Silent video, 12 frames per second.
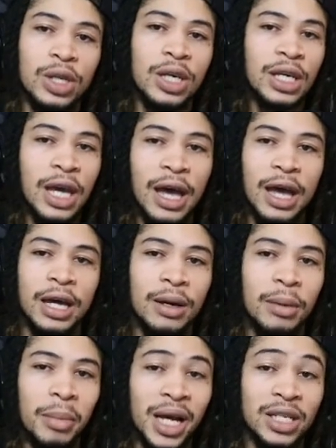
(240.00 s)
at
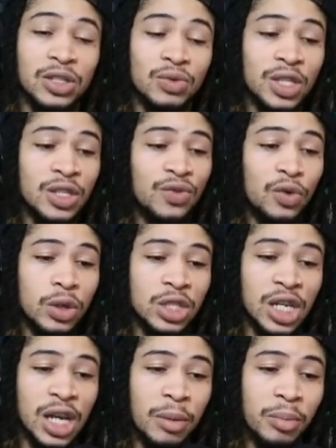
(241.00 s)
masteries for
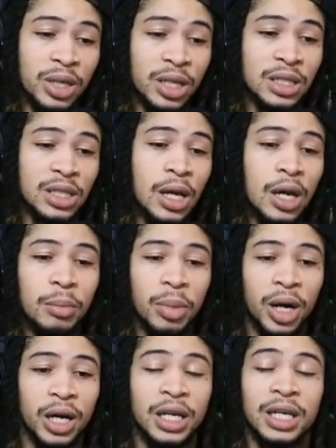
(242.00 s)
champions, but
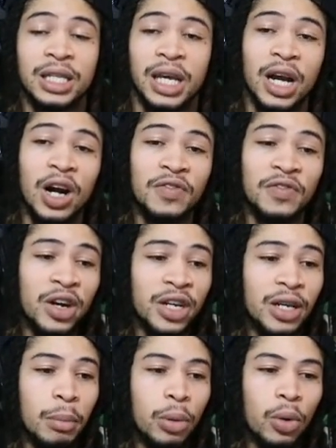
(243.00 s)
they are very
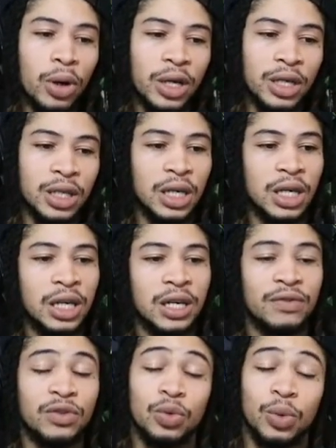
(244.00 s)
important. If you
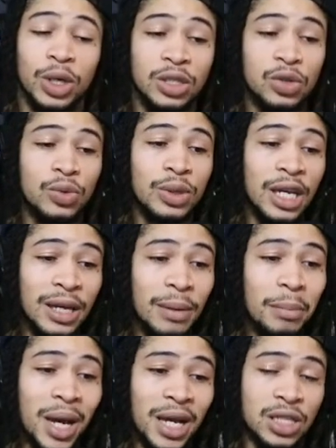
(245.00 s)
want to get
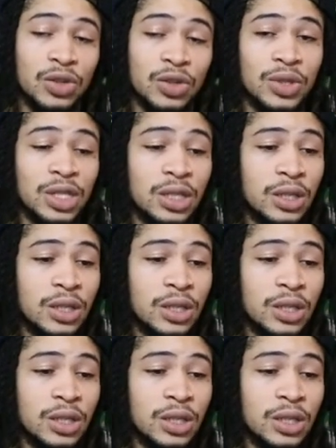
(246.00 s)
masteries,